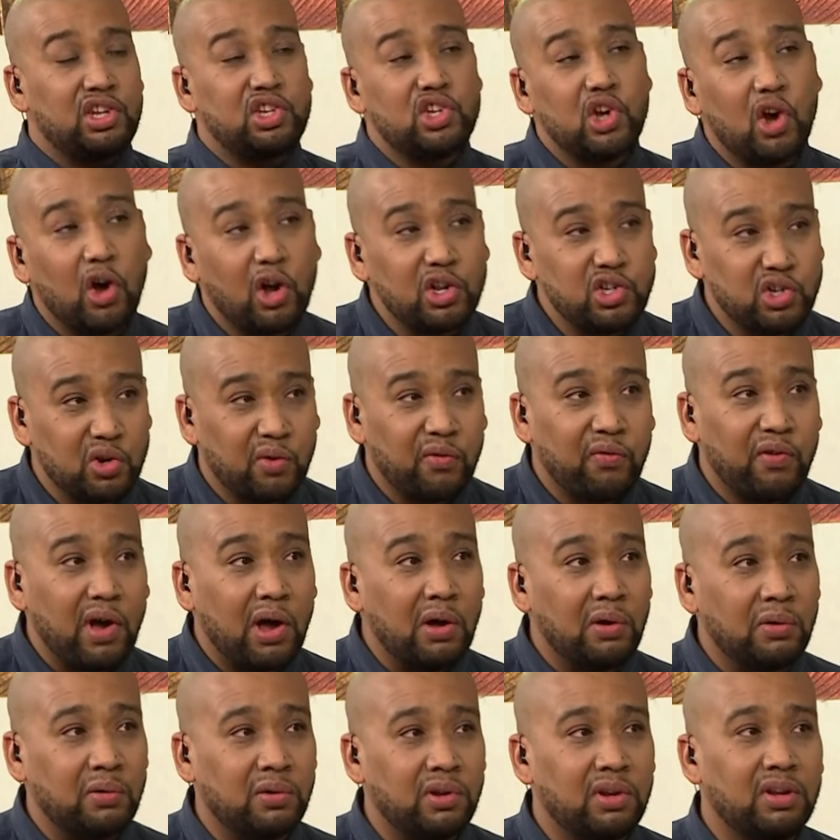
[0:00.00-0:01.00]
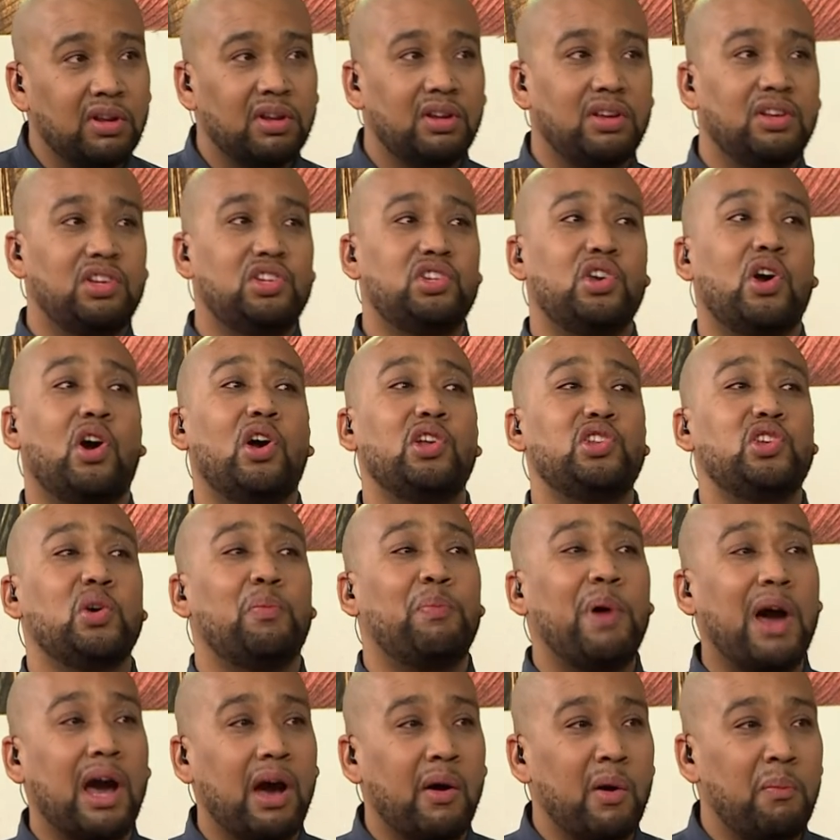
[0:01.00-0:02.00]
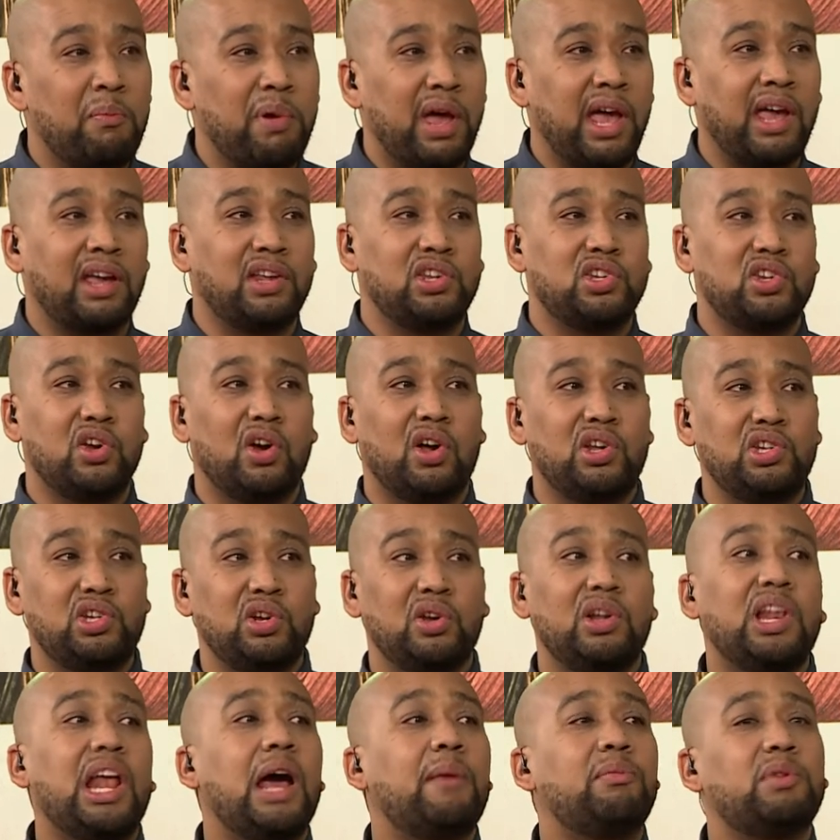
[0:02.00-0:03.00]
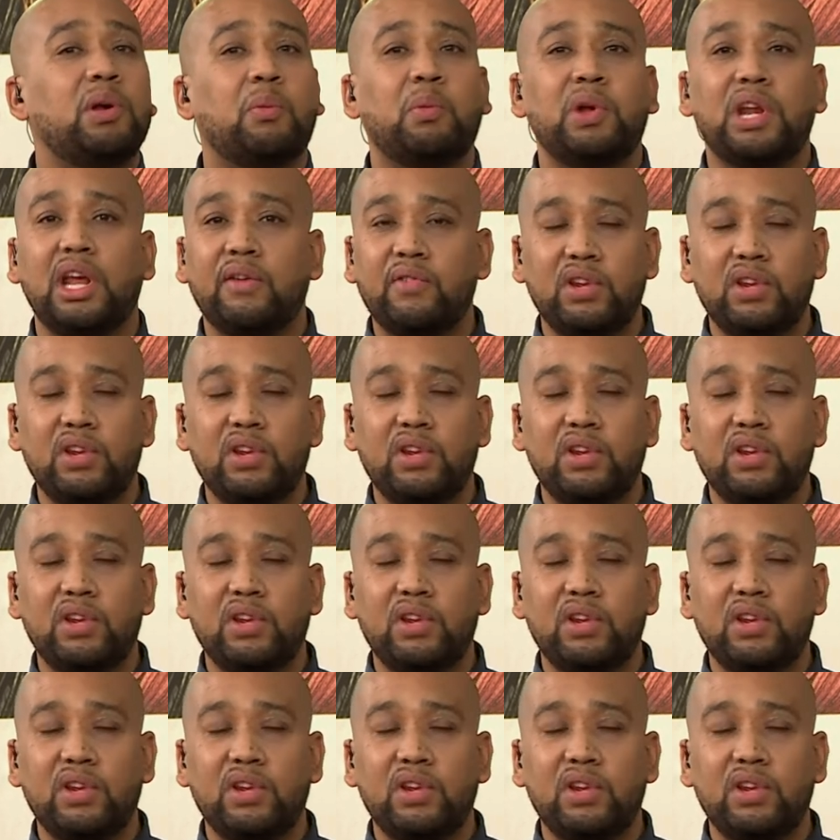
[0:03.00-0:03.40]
And then charge your phone. Oh, charge yes. your power bank, charge your laptop,